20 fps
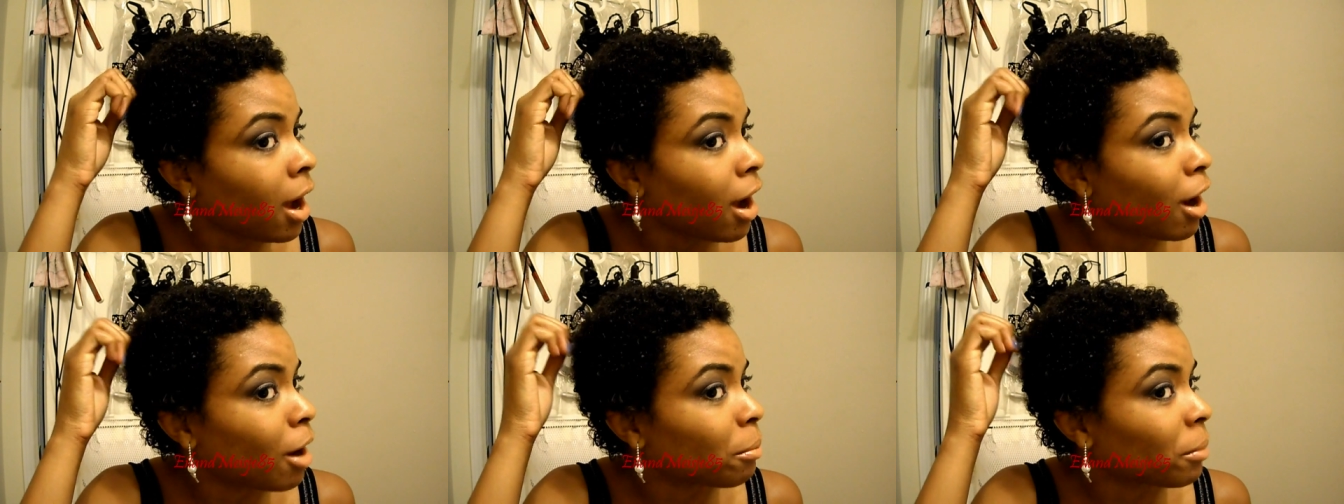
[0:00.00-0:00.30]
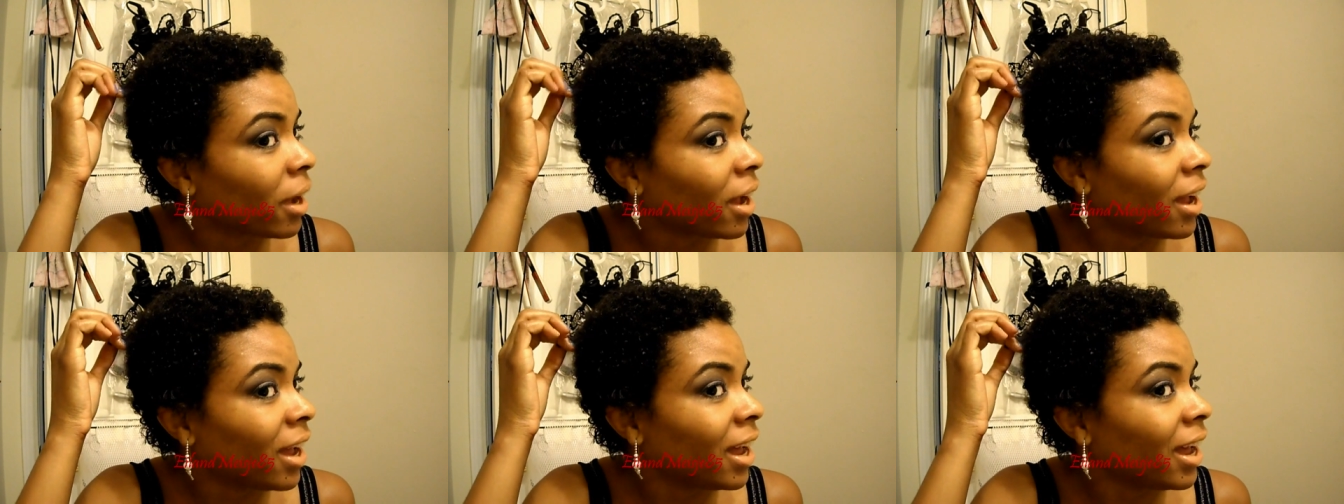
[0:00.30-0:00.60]
Um,
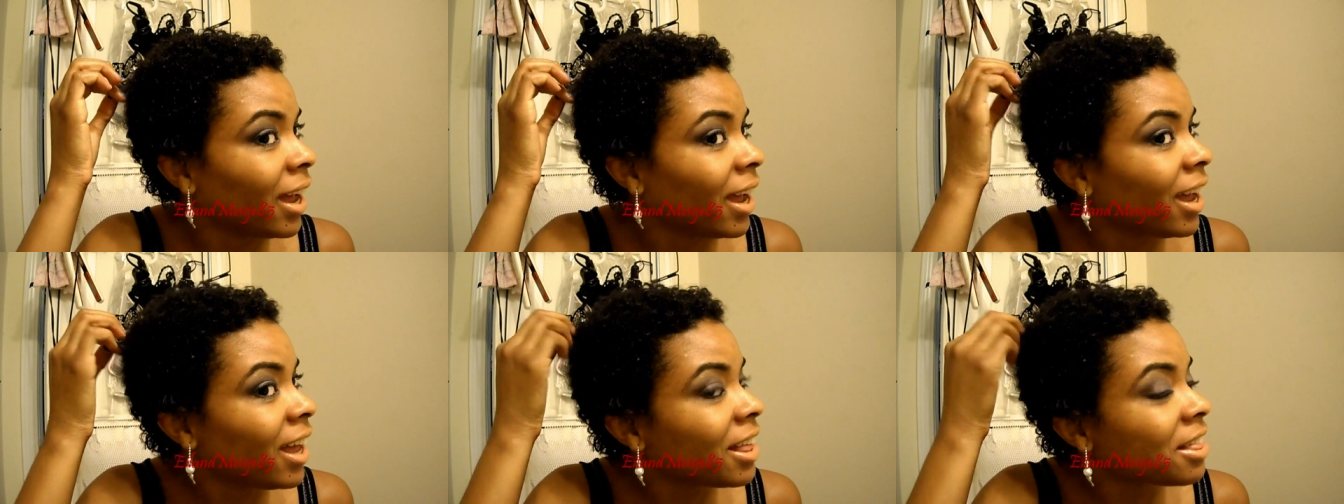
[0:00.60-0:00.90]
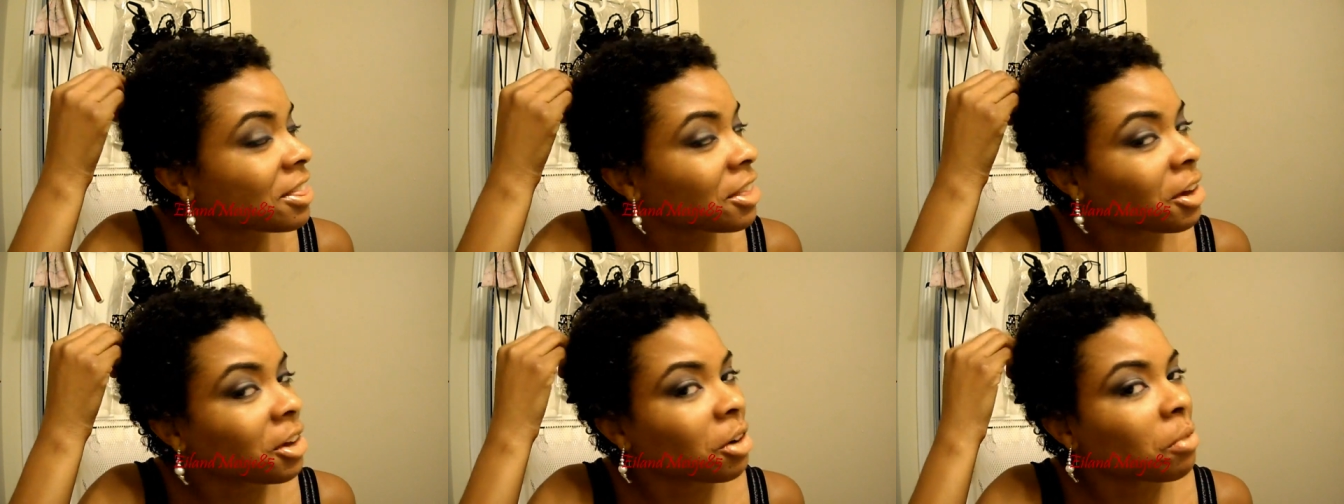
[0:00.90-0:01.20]
I
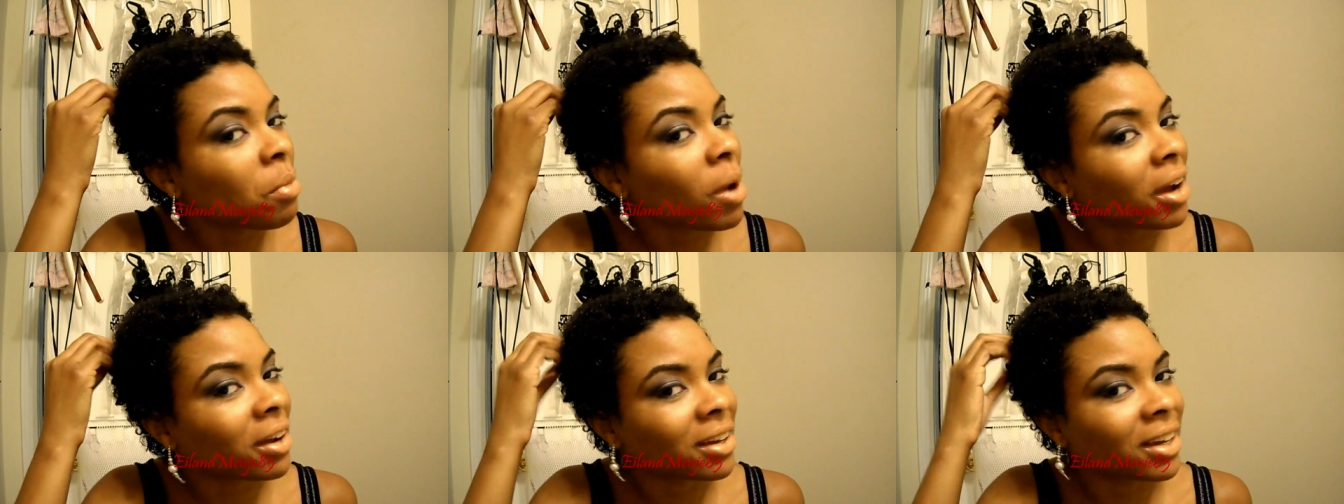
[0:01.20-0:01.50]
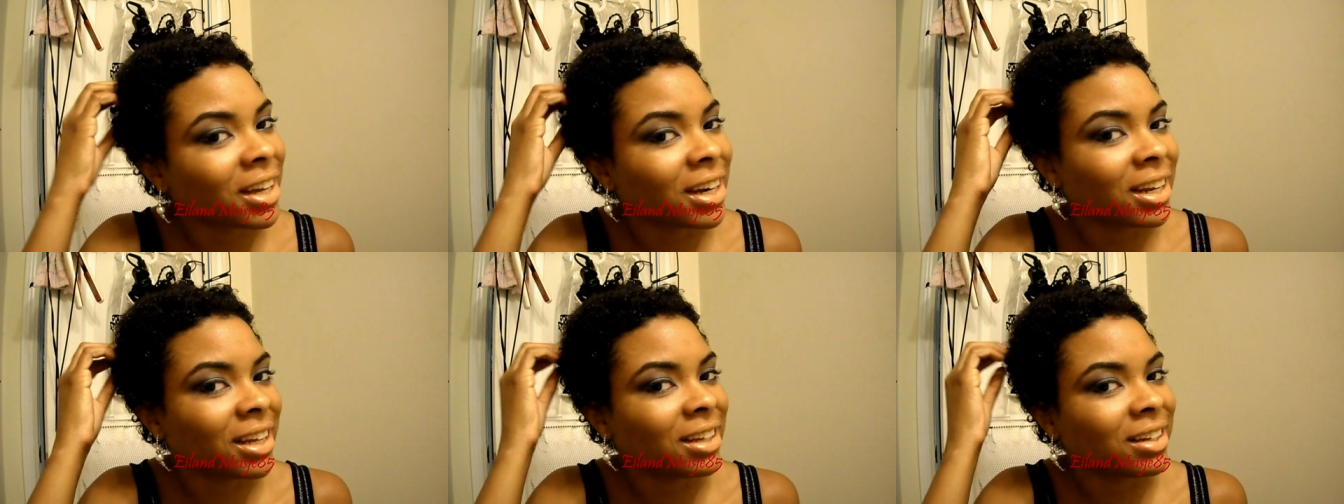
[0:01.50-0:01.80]
had thought about
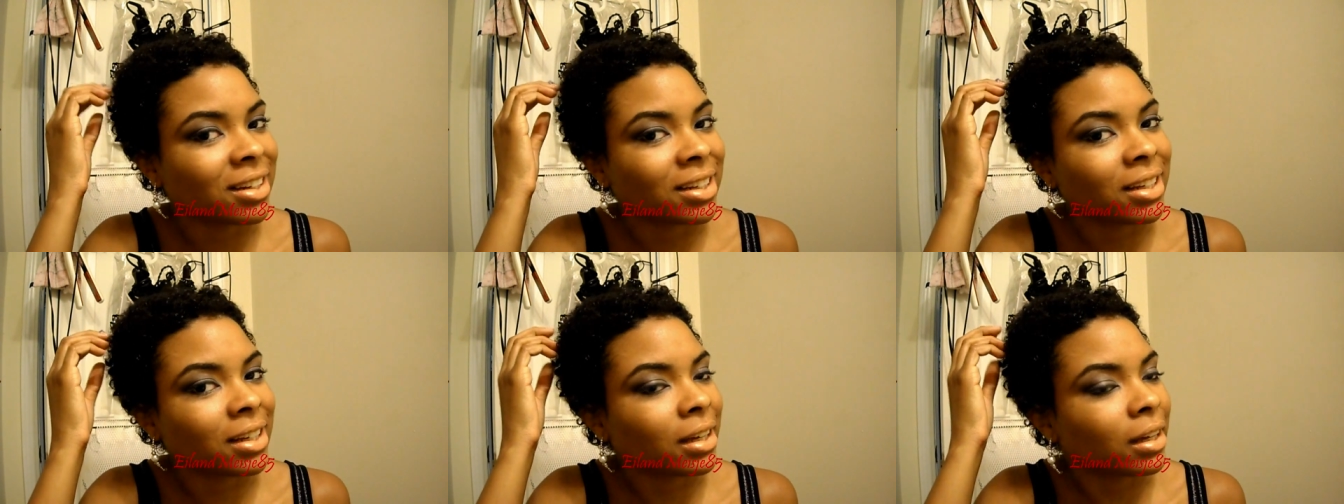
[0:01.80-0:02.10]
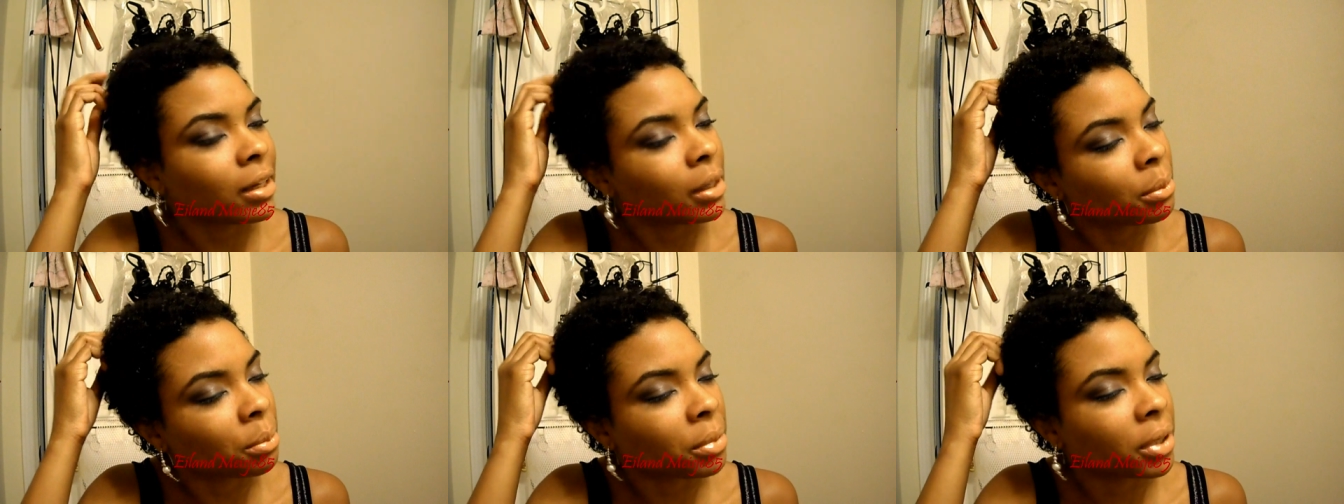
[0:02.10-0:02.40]
cutting it again,